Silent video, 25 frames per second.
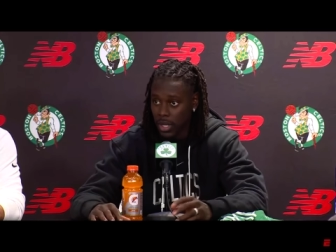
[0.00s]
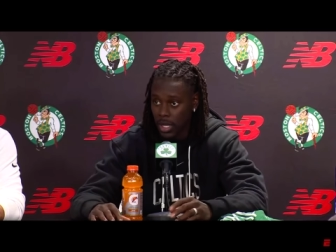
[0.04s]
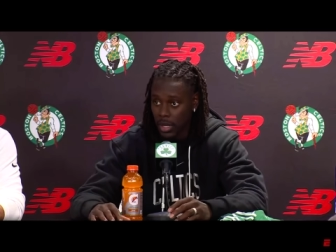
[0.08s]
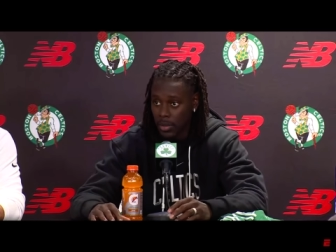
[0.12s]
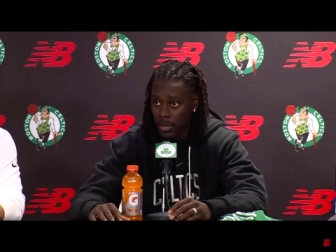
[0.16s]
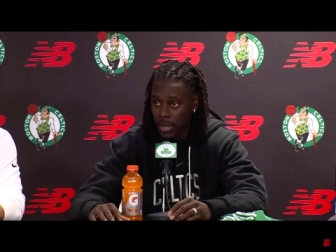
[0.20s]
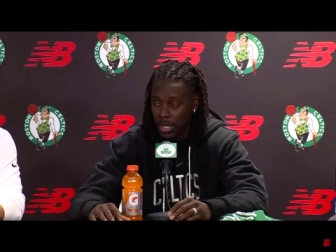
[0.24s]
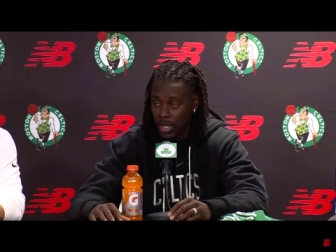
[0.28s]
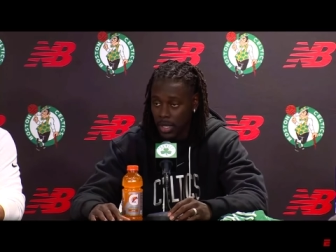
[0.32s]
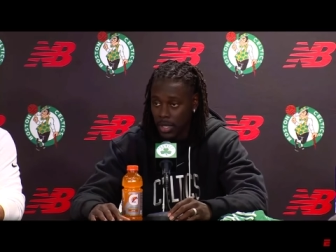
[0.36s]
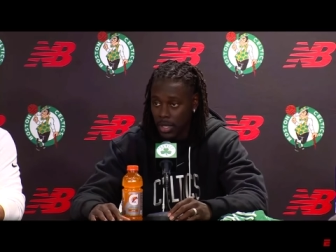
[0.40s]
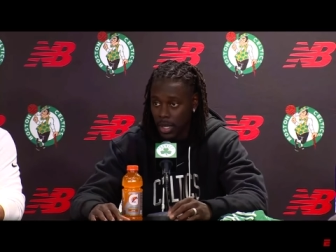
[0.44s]
I
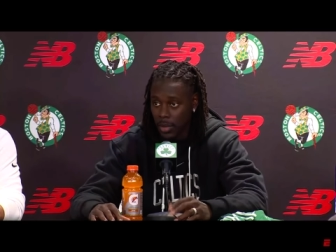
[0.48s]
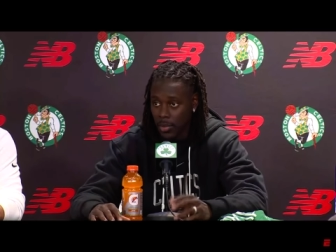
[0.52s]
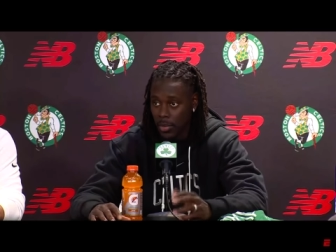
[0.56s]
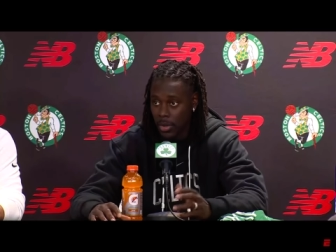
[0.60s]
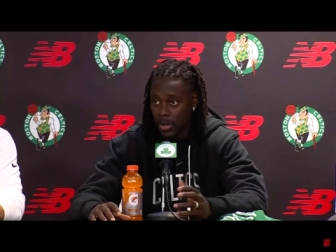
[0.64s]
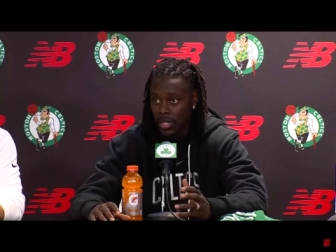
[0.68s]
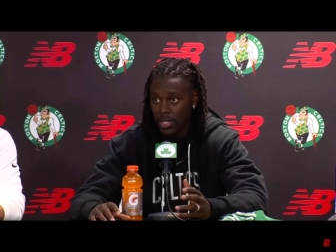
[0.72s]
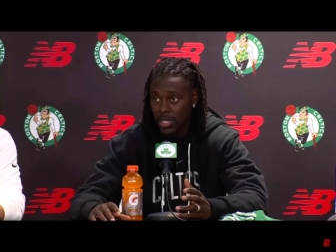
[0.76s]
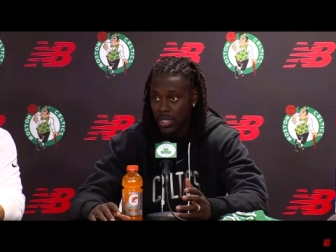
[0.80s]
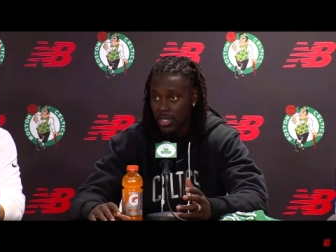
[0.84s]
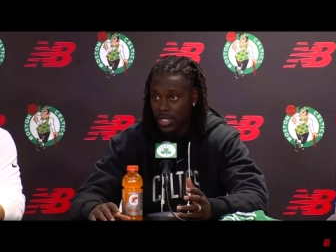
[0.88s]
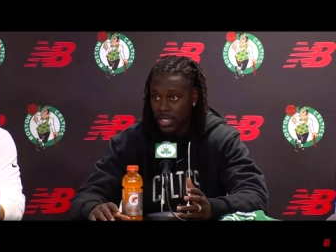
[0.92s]
mean, a
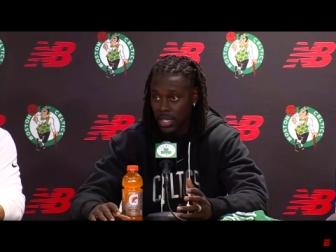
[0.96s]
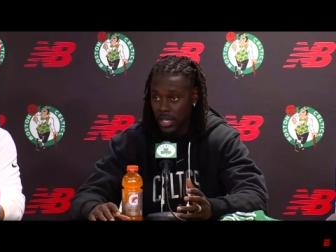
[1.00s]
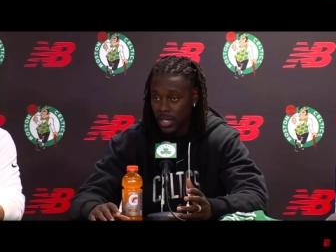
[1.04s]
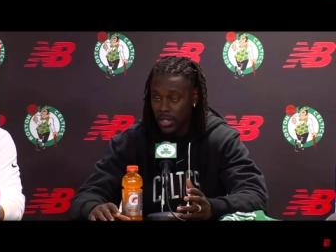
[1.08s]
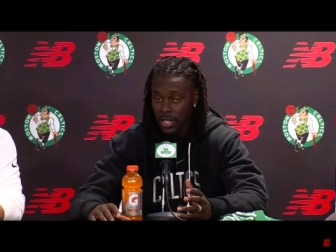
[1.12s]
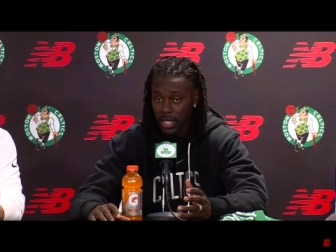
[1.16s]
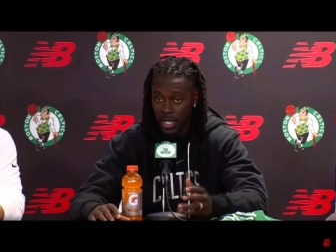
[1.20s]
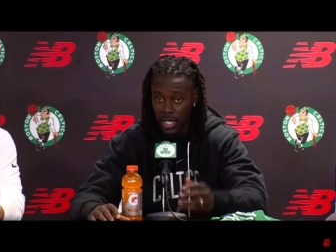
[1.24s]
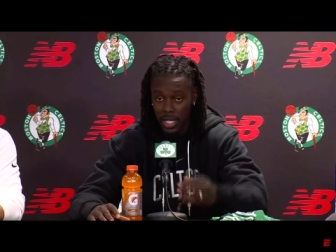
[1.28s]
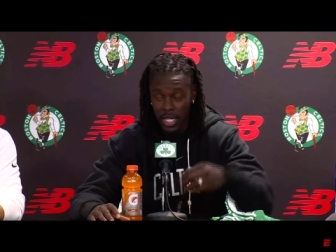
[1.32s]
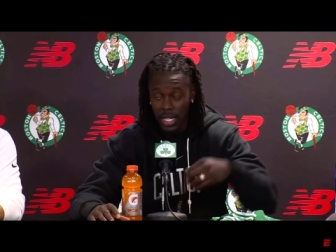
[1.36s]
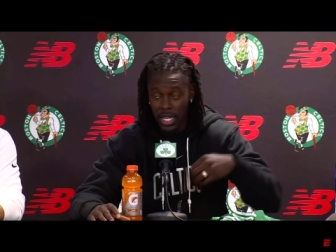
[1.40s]
Boston
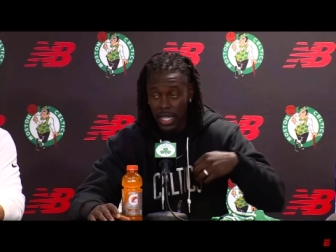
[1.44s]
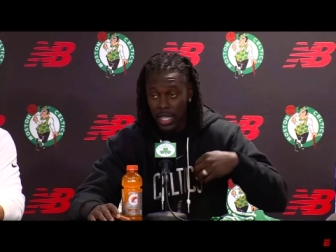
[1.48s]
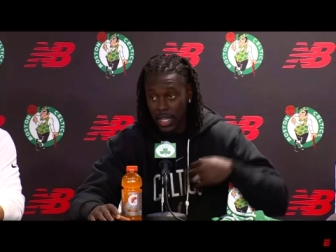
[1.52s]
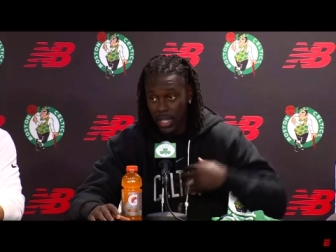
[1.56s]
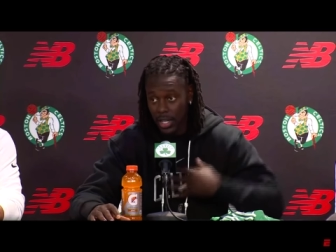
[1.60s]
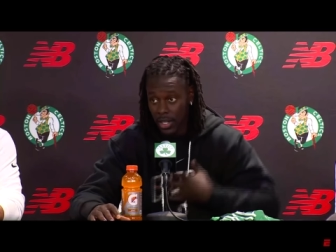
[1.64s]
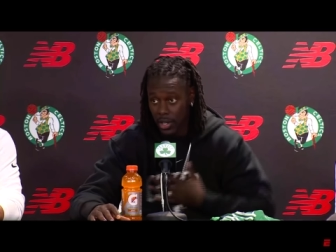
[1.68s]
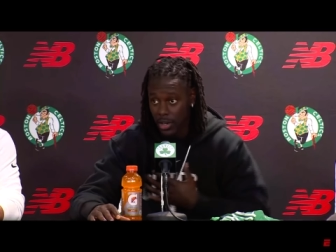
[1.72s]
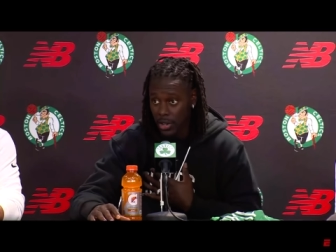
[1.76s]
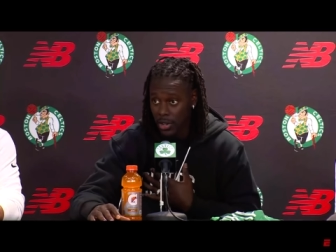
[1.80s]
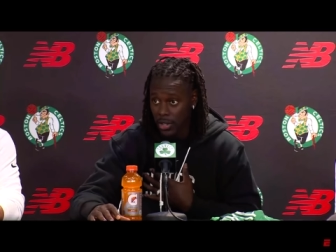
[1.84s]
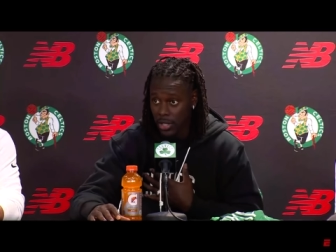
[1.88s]
Celtic, and
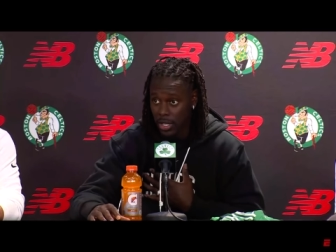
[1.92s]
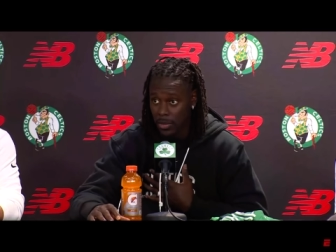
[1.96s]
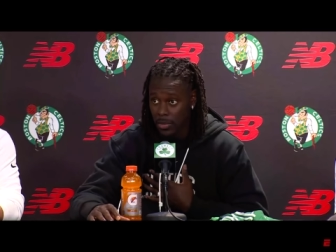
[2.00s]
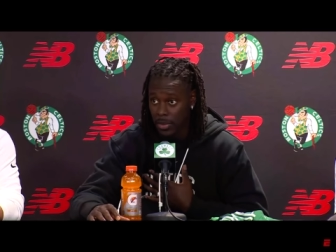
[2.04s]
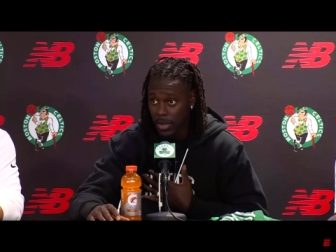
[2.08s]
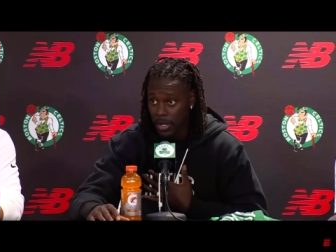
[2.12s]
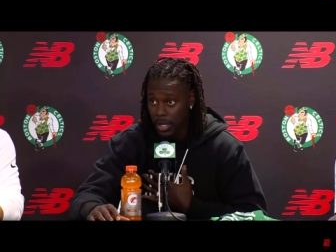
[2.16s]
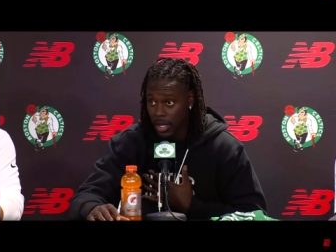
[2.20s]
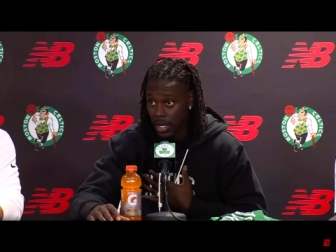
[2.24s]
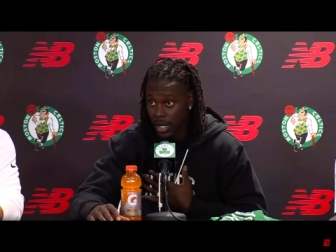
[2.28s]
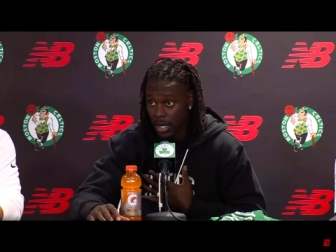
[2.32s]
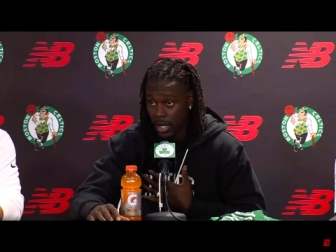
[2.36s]
again, growing up
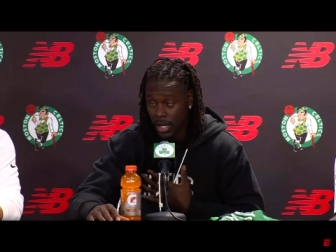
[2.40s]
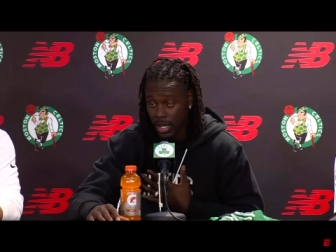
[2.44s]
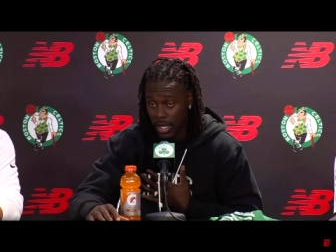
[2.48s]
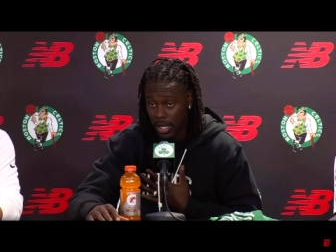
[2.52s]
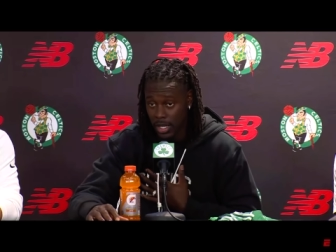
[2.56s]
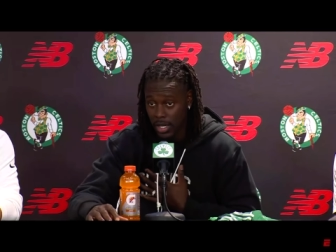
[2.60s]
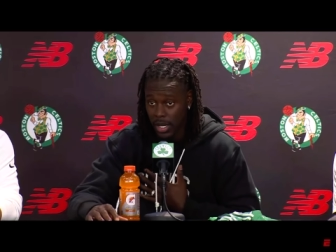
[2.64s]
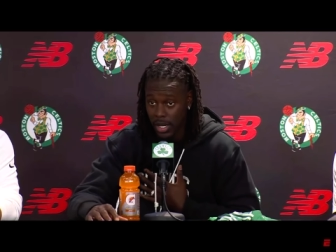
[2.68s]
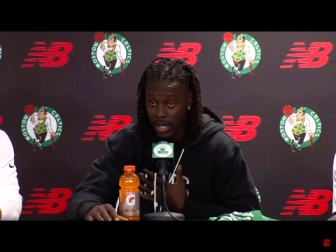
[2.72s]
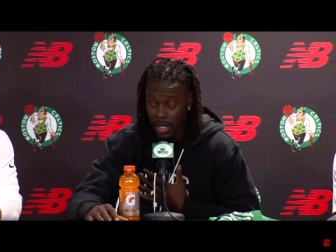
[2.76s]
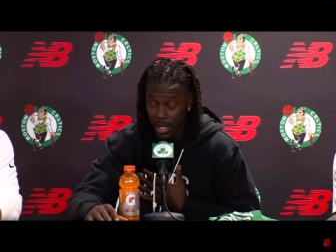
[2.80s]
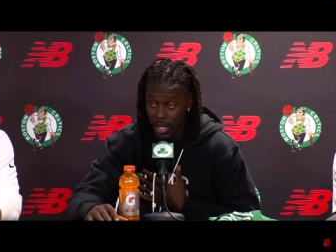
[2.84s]
uh,
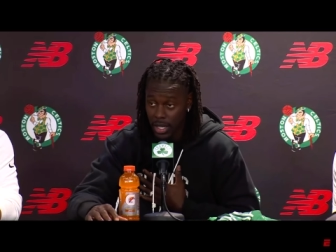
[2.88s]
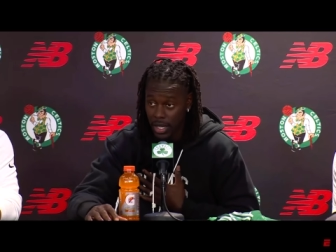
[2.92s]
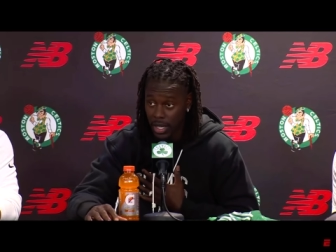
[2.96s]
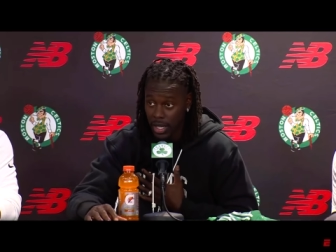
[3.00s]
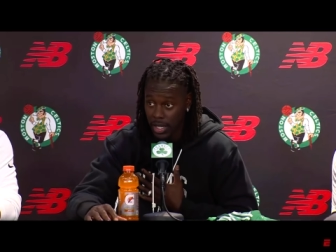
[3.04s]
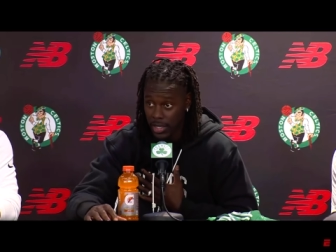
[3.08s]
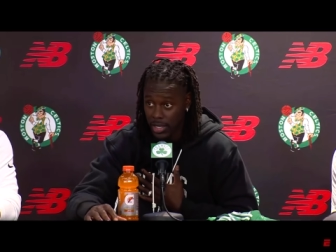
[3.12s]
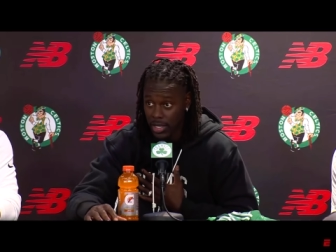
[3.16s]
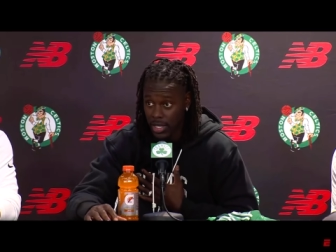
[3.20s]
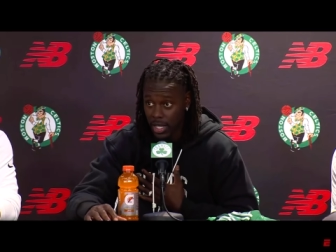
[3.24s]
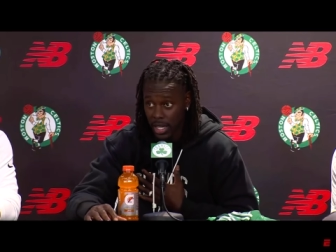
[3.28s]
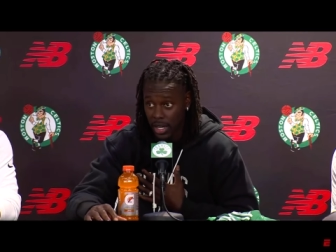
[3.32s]
in LA
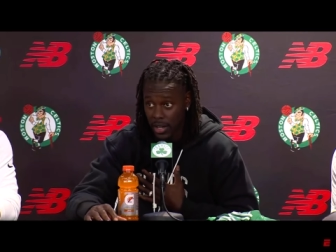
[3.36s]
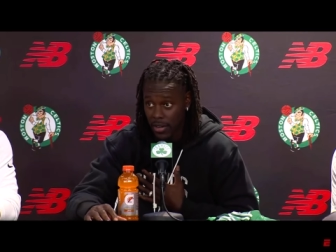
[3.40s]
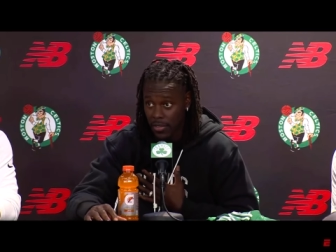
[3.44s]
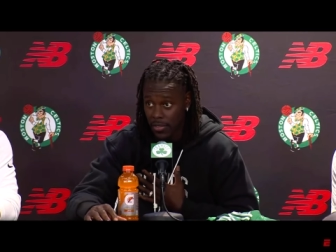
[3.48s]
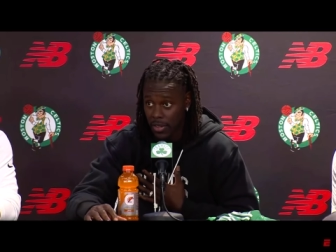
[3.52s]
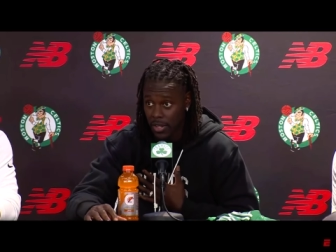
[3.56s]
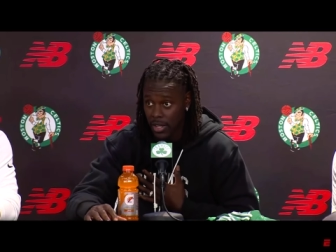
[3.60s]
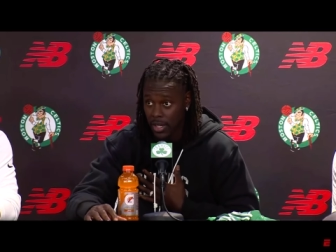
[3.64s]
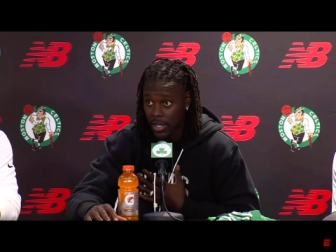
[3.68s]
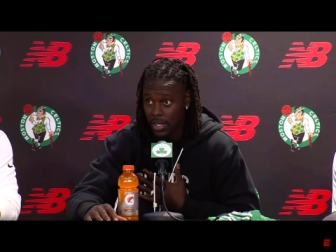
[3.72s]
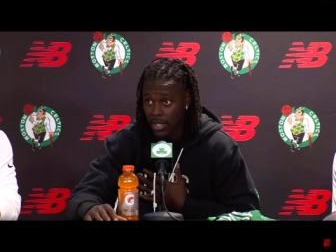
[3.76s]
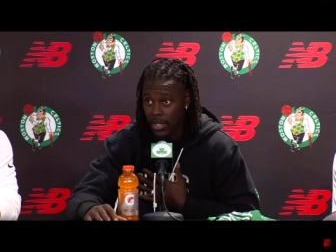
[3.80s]
as a Laker
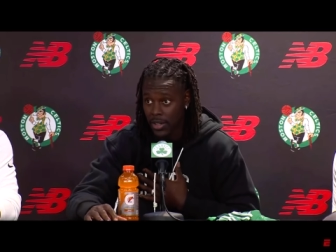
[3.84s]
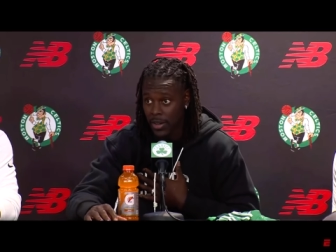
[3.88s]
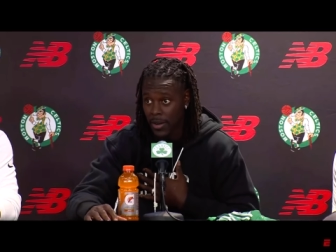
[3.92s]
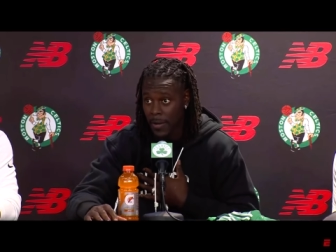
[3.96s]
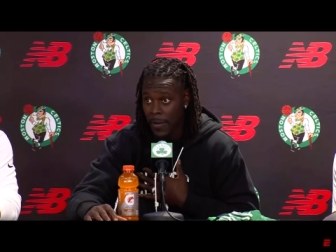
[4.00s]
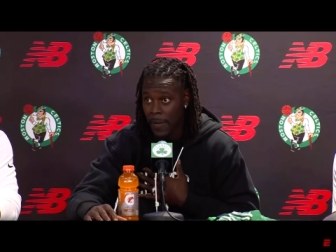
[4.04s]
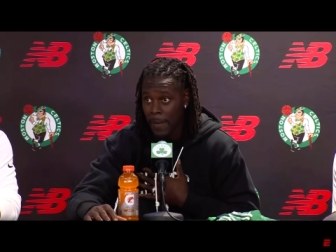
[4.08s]
fan,